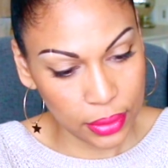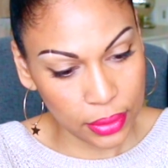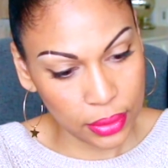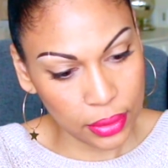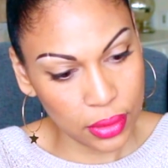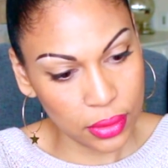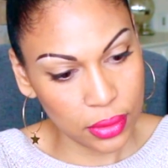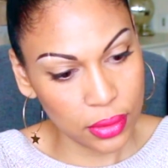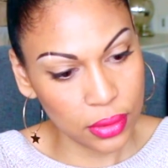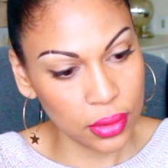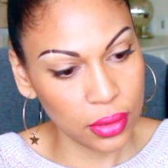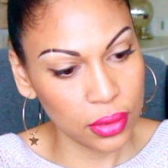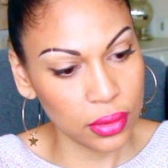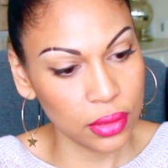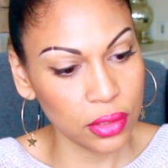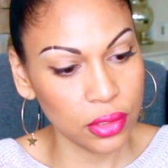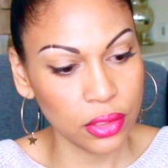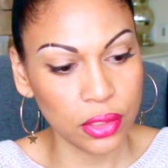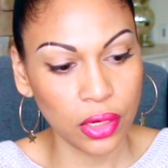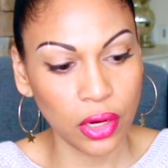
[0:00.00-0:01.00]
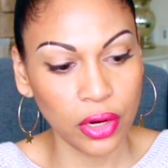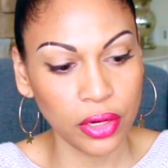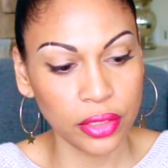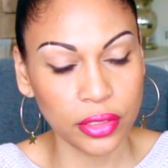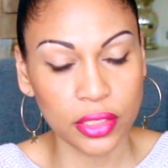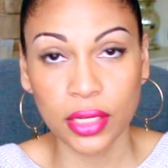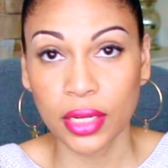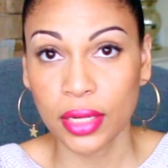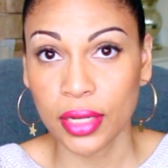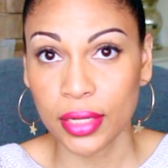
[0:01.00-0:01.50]
This is
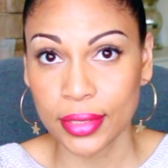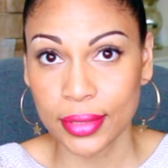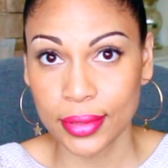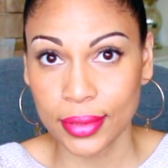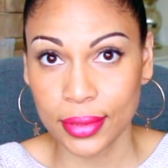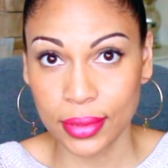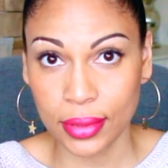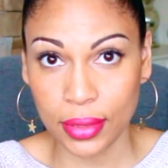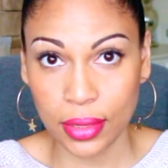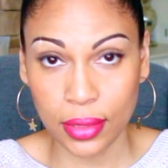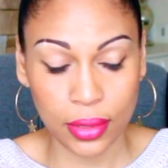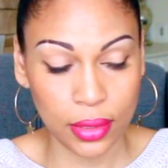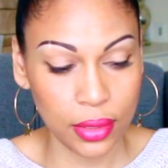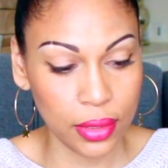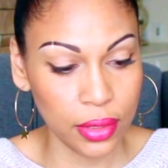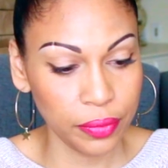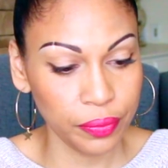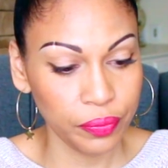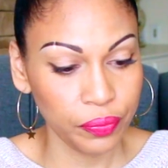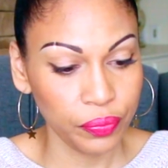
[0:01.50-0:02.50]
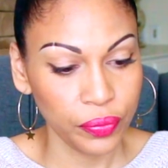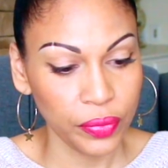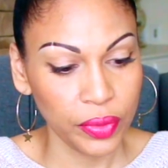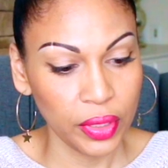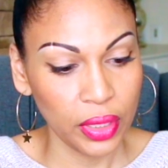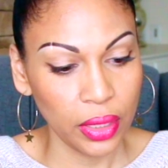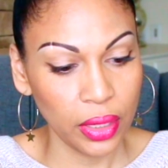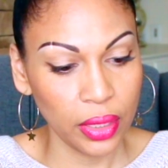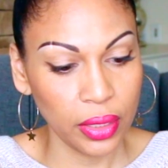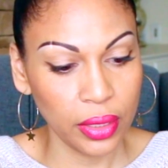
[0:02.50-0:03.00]
Tarte C,
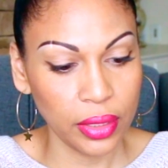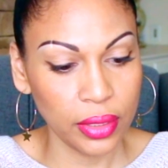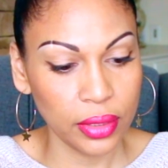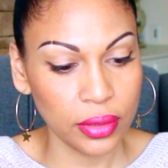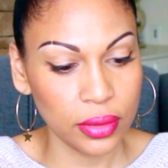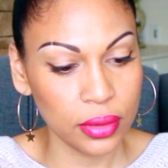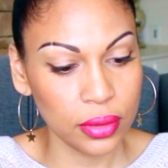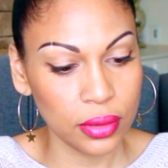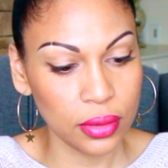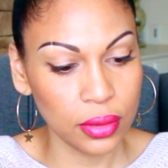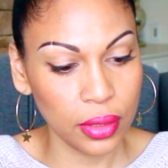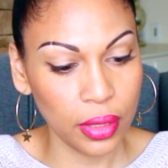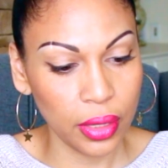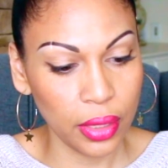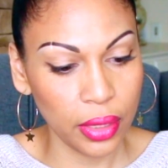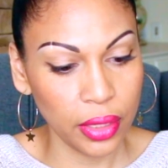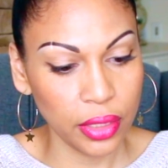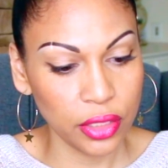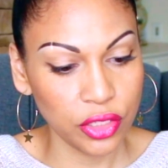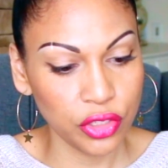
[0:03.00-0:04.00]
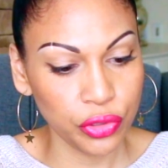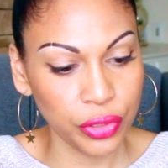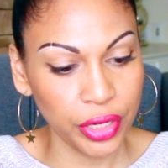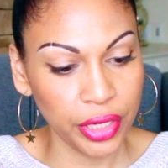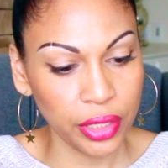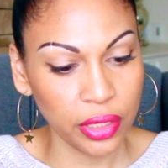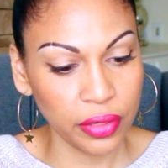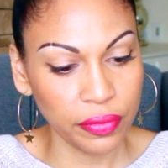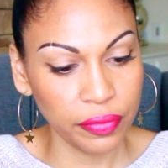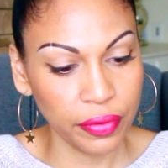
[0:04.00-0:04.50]
and it is a
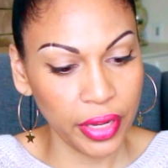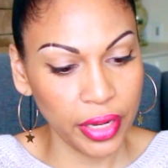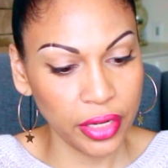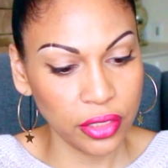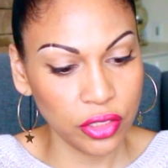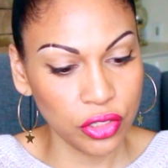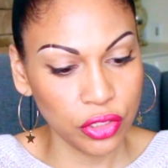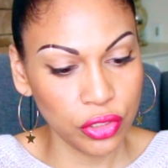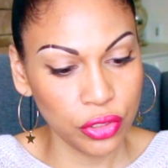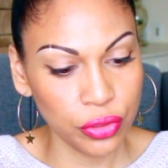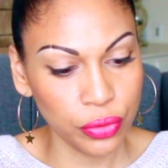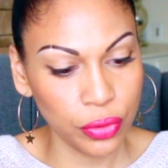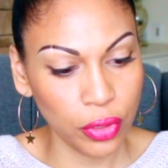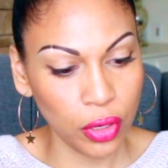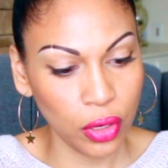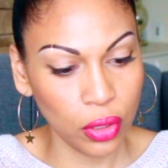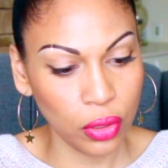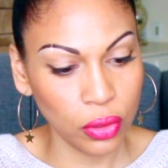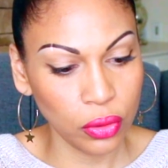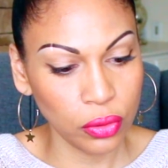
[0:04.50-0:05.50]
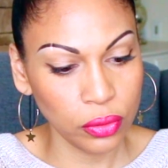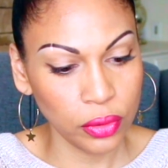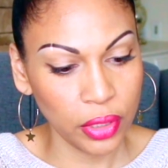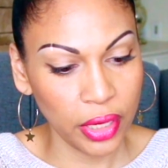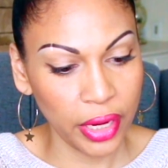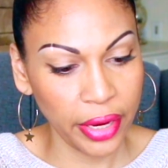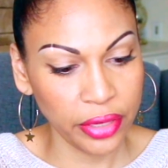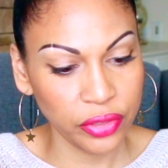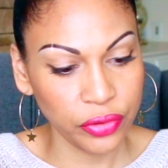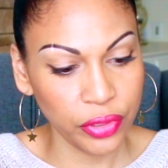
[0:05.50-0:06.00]
drink of H2O
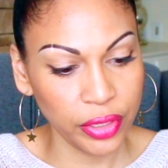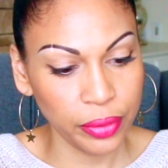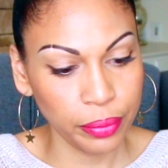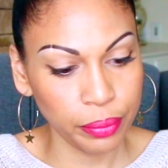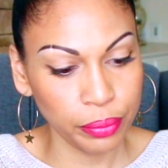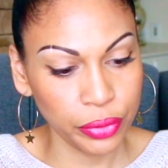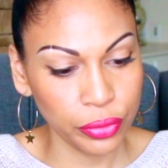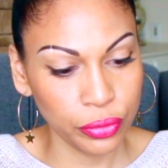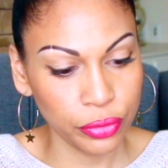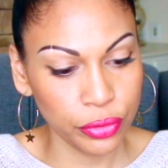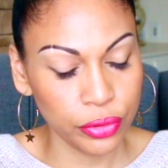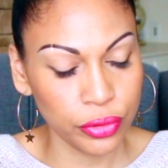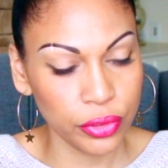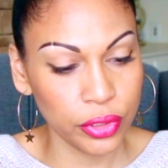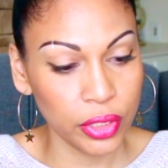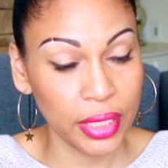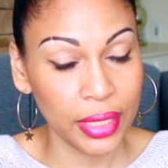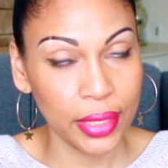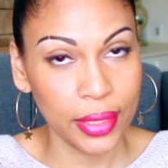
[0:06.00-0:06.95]
hydrating boost.